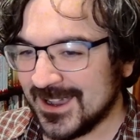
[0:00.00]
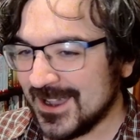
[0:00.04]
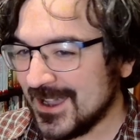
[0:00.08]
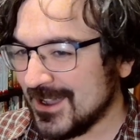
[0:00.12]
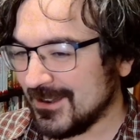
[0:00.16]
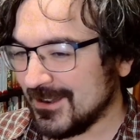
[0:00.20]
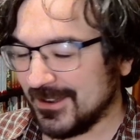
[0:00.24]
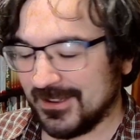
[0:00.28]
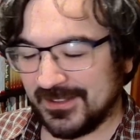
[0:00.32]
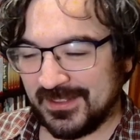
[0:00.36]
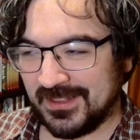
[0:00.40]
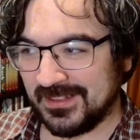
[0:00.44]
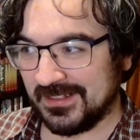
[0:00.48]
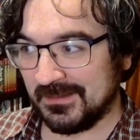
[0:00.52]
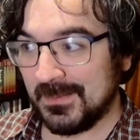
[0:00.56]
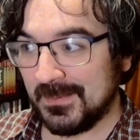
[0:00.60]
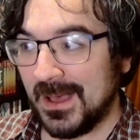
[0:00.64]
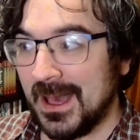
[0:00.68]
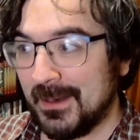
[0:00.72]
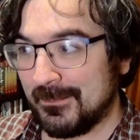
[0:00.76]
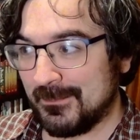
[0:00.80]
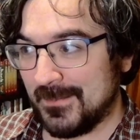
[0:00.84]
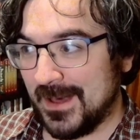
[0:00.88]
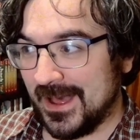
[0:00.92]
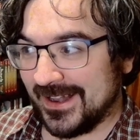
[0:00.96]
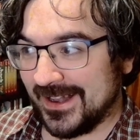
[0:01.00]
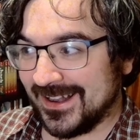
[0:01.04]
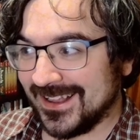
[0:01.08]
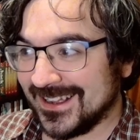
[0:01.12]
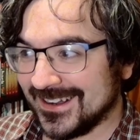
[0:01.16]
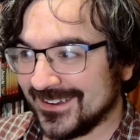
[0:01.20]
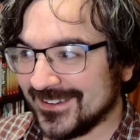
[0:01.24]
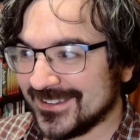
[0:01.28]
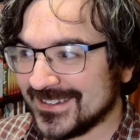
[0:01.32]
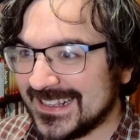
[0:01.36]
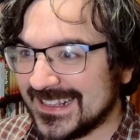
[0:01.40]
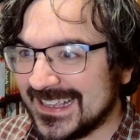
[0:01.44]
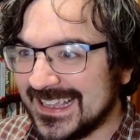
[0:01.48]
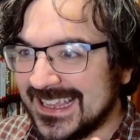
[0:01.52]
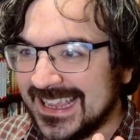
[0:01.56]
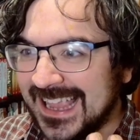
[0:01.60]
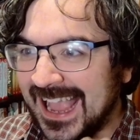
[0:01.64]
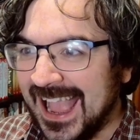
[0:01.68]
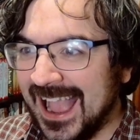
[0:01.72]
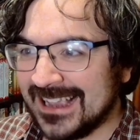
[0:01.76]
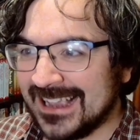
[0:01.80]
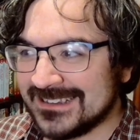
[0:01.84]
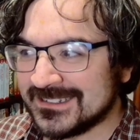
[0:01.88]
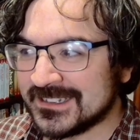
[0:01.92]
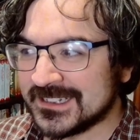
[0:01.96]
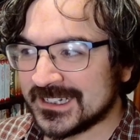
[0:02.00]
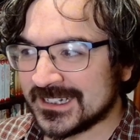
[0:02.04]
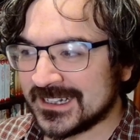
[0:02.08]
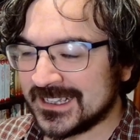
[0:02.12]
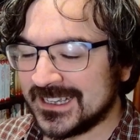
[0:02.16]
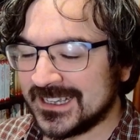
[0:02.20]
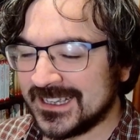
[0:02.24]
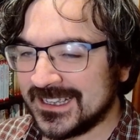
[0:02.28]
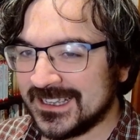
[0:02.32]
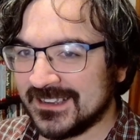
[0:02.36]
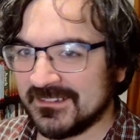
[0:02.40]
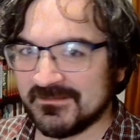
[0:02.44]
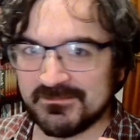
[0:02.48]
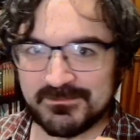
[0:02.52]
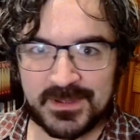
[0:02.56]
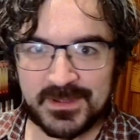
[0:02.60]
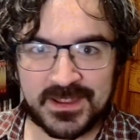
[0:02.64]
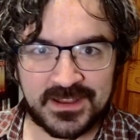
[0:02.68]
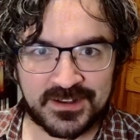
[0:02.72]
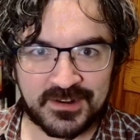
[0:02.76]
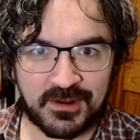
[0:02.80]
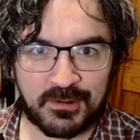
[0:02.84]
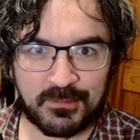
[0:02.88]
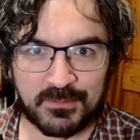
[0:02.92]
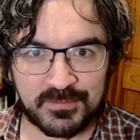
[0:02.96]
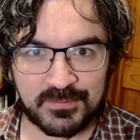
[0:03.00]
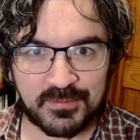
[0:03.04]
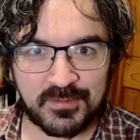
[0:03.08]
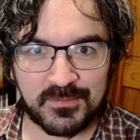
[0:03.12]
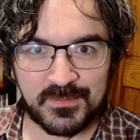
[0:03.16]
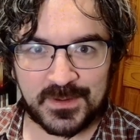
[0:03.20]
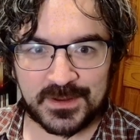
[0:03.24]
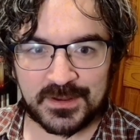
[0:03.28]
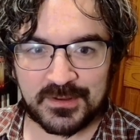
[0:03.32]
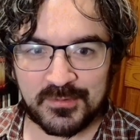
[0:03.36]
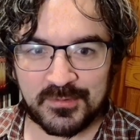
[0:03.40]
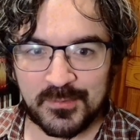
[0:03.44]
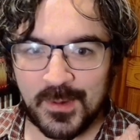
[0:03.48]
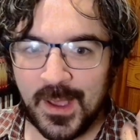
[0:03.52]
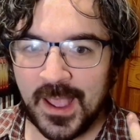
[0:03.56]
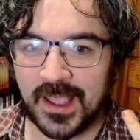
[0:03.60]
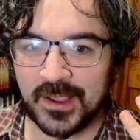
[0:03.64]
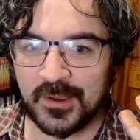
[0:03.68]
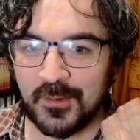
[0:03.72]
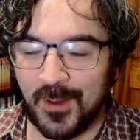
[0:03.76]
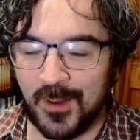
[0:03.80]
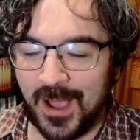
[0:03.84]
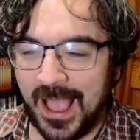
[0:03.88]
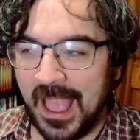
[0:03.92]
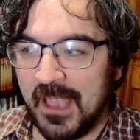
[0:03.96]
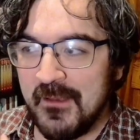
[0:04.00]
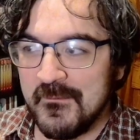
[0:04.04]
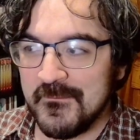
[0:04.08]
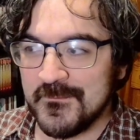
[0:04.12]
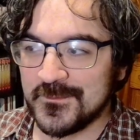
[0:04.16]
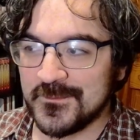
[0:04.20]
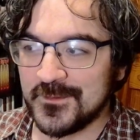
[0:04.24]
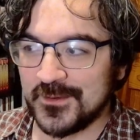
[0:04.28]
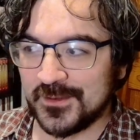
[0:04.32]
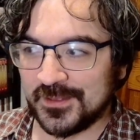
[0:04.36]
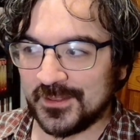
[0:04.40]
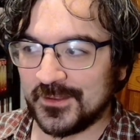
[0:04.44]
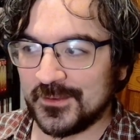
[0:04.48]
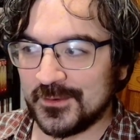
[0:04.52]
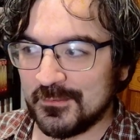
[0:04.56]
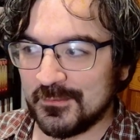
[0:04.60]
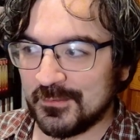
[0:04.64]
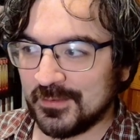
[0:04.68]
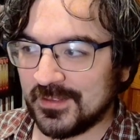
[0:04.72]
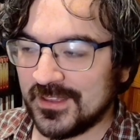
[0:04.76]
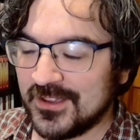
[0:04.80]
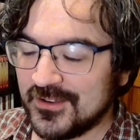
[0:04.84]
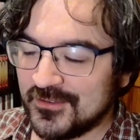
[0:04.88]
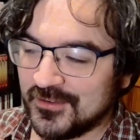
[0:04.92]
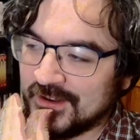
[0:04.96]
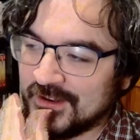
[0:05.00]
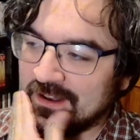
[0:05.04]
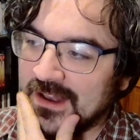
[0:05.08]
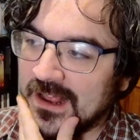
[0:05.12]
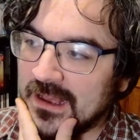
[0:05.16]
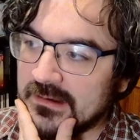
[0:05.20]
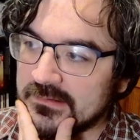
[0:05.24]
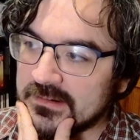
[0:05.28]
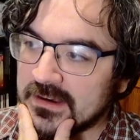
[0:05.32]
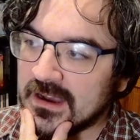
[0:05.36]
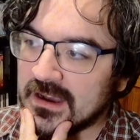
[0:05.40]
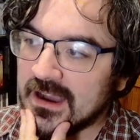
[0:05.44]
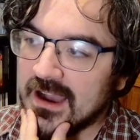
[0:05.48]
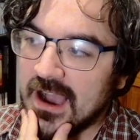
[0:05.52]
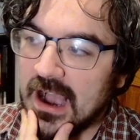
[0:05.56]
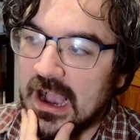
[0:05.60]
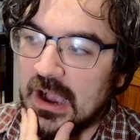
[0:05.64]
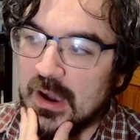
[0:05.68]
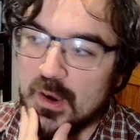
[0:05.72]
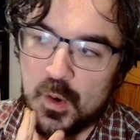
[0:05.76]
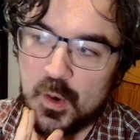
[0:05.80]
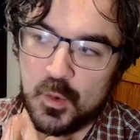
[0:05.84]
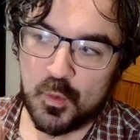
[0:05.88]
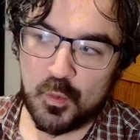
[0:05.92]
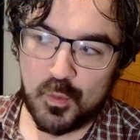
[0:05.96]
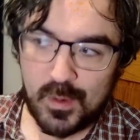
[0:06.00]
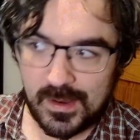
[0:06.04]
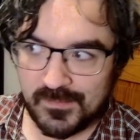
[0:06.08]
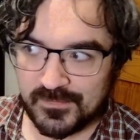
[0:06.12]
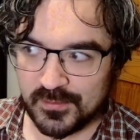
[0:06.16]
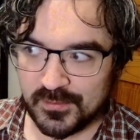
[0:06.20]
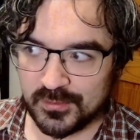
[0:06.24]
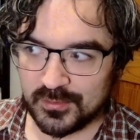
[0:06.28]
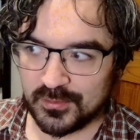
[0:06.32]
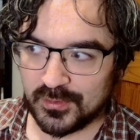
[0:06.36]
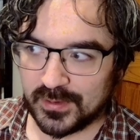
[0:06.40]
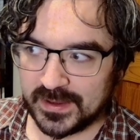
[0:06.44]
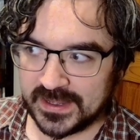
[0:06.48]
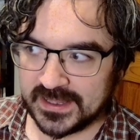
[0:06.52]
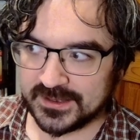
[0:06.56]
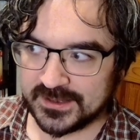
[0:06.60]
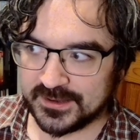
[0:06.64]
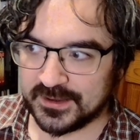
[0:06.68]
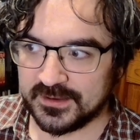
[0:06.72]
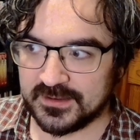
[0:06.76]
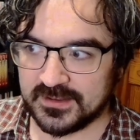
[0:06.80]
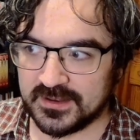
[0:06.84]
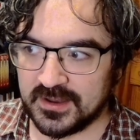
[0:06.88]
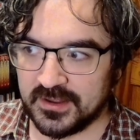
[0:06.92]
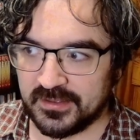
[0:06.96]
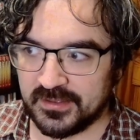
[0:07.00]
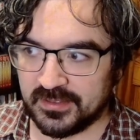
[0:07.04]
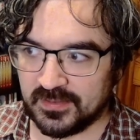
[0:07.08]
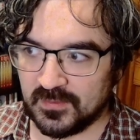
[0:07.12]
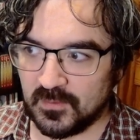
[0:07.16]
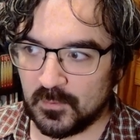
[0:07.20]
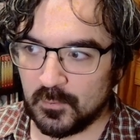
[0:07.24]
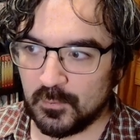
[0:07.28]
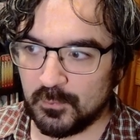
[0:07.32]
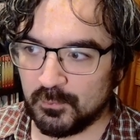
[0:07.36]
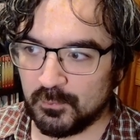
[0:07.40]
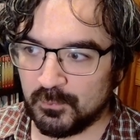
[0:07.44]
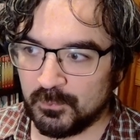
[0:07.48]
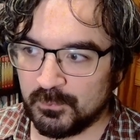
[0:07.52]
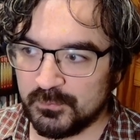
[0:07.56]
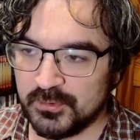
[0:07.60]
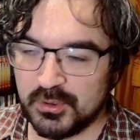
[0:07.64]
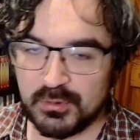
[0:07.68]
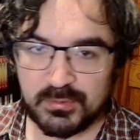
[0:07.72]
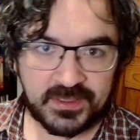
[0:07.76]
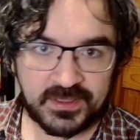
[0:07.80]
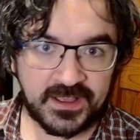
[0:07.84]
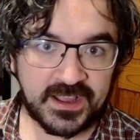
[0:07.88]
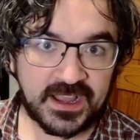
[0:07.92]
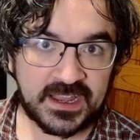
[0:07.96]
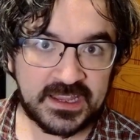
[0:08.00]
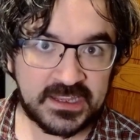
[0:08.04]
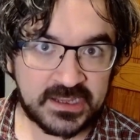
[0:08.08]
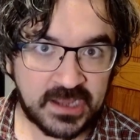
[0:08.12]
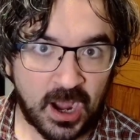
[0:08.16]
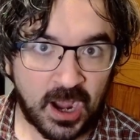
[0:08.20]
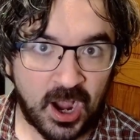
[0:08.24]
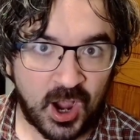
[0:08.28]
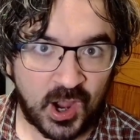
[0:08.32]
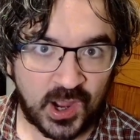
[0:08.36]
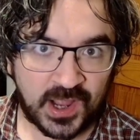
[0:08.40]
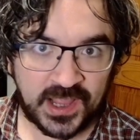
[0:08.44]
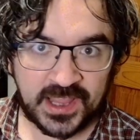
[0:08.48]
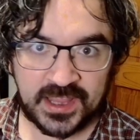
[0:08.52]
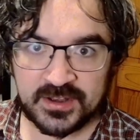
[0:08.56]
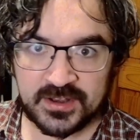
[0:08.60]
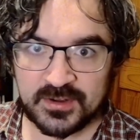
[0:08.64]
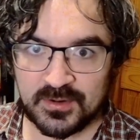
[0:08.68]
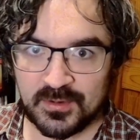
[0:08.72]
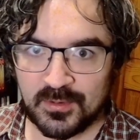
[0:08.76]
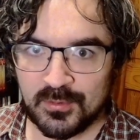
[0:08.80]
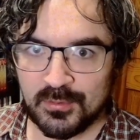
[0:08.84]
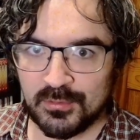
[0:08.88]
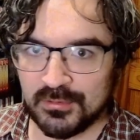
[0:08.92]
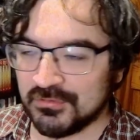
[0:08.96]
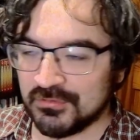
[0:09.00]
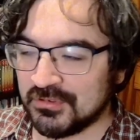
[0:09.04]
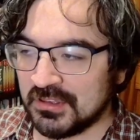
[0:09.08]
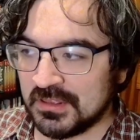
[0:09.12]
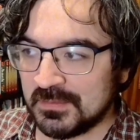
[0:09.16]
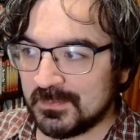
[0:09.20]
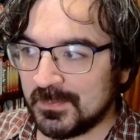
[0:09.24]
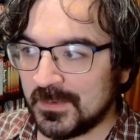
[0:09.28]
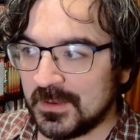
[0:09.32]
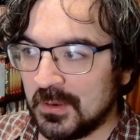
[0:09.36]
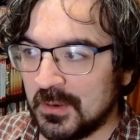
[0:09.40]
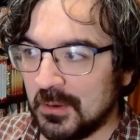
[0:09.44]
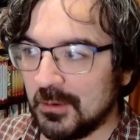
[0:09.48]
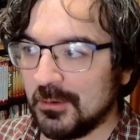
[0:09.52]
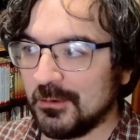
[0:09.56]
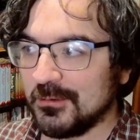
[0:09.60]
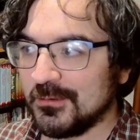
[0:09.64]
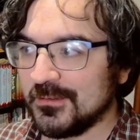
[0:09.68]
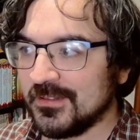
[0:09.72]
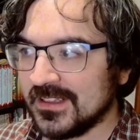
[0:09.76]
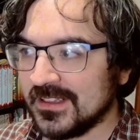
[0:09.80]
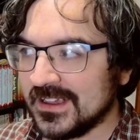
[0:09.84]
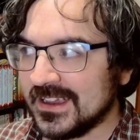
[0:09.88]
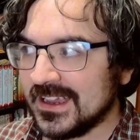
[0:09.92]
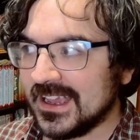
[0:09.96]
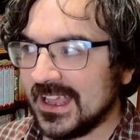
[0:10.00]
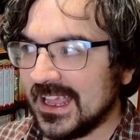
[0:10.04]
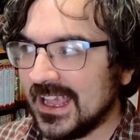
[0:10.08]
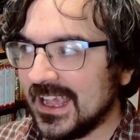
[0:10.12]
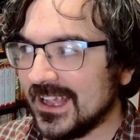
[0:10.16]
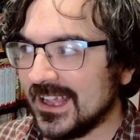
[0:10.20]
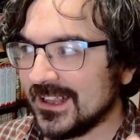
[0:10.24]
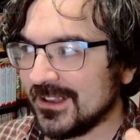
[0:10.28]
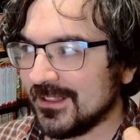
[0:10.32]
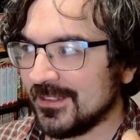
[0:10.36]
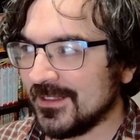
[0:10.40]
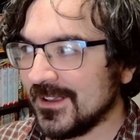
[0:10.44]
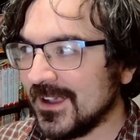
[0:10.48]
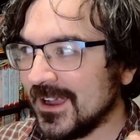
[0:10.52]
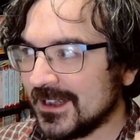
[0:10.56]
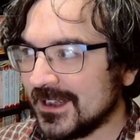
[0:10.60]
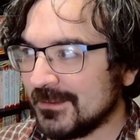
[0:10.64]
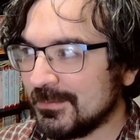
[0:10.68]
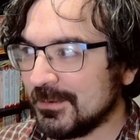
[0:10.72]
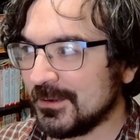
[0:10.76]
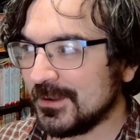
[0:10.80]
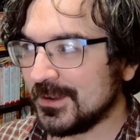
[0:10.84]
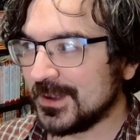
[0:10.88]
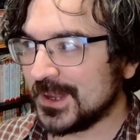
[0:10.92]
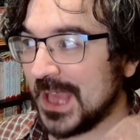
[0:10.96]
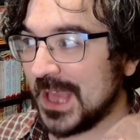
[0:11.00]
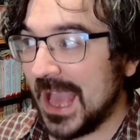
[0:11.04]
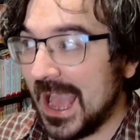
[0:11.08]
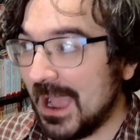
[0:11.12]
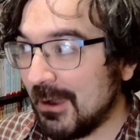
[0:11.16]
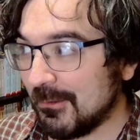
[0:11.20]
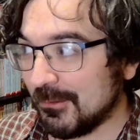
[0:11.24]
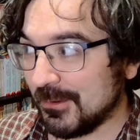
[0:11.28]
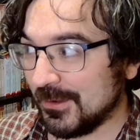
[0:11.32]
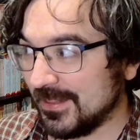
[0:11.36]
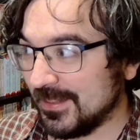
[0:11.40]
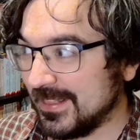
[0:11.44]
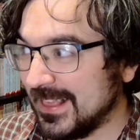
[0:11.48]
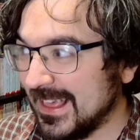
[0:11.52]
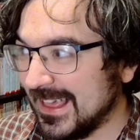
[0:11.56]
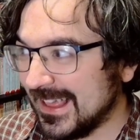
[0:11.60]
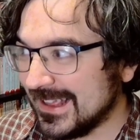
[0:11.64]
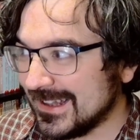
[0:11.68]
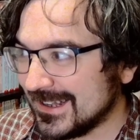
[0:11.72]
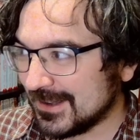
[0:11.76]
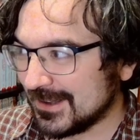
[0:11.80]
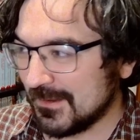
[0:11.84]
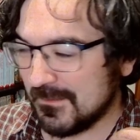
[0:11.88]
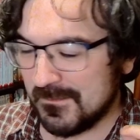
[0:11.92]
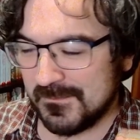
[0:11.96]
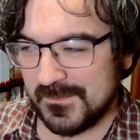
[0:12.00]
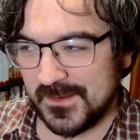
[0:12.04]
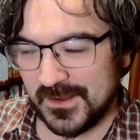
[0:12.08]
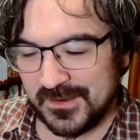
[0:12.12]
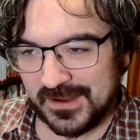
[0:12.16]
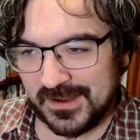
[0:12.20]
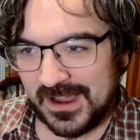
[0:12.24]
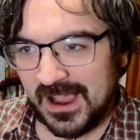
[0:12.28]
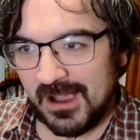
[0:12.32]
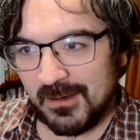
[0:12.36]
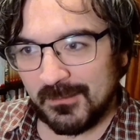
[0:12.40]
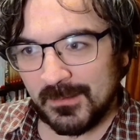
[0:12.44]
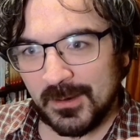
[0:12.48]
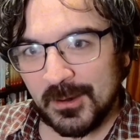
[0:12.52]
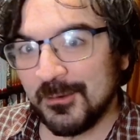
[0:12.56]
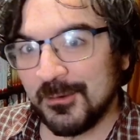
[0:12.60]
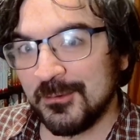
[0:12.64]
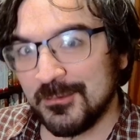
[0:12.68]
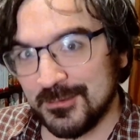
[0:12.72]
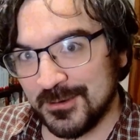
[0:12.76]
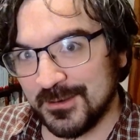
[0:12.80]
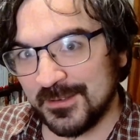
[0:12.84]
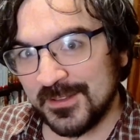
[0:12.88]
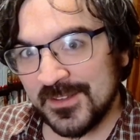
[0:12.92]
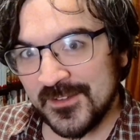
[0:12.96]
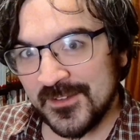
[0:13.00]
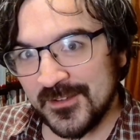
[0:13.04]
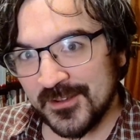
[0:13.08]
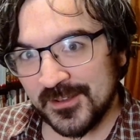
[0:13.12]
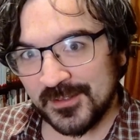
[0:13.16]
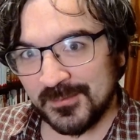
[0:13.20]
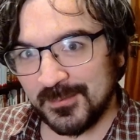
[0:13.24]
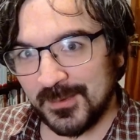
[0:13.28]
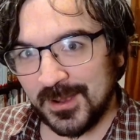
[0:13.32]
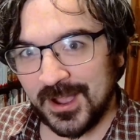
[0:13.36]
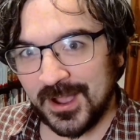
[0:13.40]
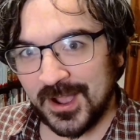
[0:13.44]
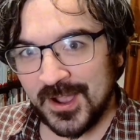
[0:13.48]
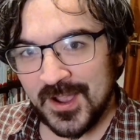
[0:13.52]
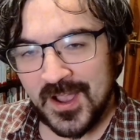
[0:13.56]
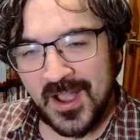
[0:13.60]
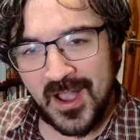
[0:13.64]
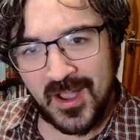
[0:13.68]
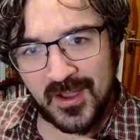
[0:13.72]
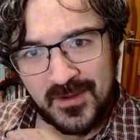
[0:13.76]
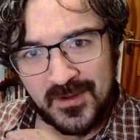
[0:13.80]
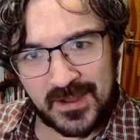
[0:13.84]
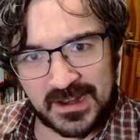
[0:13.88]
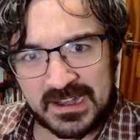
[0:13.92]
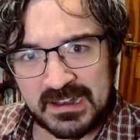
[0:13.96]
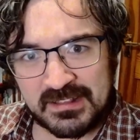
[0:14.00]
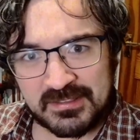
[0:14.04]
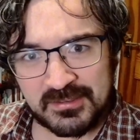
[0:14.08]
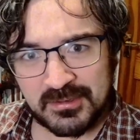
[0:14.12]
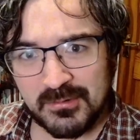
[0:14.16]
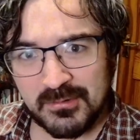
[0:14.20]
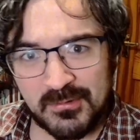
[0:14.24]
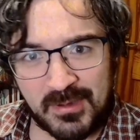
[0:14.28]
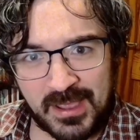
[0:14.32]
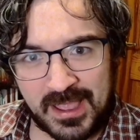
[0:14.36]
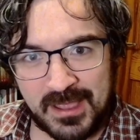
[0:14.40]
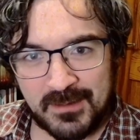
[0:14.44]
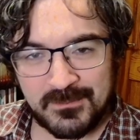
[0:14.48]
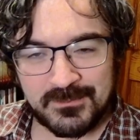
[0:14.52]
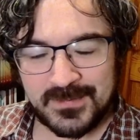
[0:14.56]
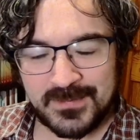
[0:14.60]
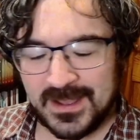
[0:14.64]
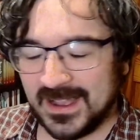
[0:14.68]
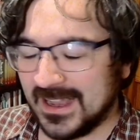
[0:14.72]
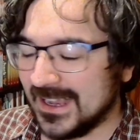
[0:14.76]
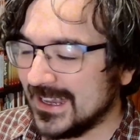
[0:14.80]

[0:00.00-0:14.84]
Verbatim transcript: because he's a madman like this, he actually beat the whole of Tomb Raider two and got every single secret. Now, whether or not he did this using a guide or just because he decided to put the hours in to figure out where all the secrets were, credit to him.